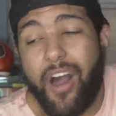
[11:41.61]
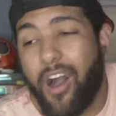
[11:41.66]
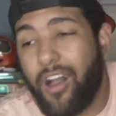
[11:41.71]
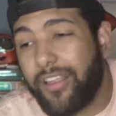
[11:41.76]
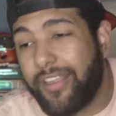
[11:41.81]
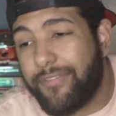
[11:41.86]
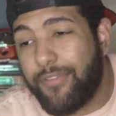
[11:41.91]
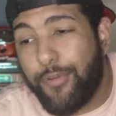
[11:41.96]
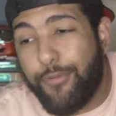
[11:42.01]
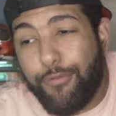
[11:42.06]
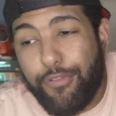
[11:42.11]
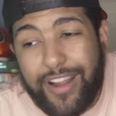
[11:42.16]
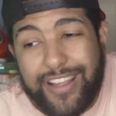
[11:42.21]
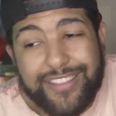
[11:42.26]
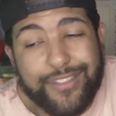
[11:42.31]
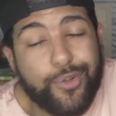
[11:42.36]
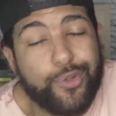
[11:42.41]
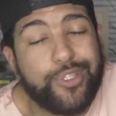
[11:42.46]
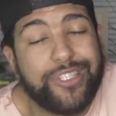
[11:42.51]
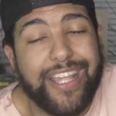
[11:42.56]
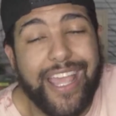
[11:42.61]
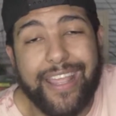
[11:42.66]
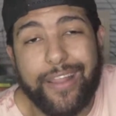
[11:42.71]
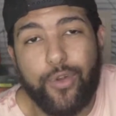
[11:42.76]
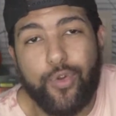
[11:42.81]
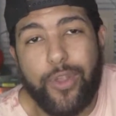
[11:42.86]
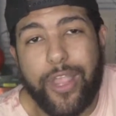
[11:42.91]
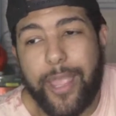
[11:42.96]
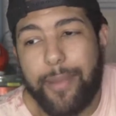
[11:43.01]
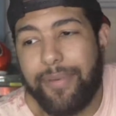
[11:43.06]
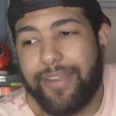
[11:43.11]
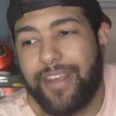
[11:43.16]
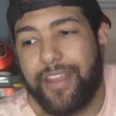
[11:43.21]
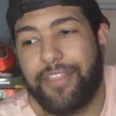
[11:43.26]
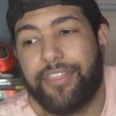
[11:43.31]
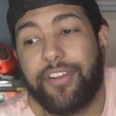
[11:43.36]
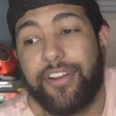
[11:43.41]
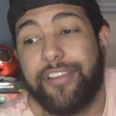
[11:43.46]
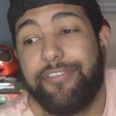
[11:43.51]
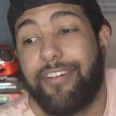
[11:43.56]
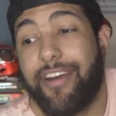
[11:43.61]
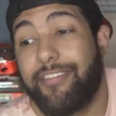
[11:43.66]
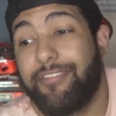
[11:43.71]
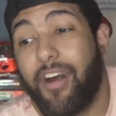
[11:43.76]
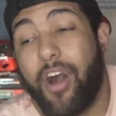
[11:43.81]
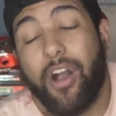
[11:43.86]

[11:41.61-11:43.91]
I'll give you Fresno State, who came in at 35.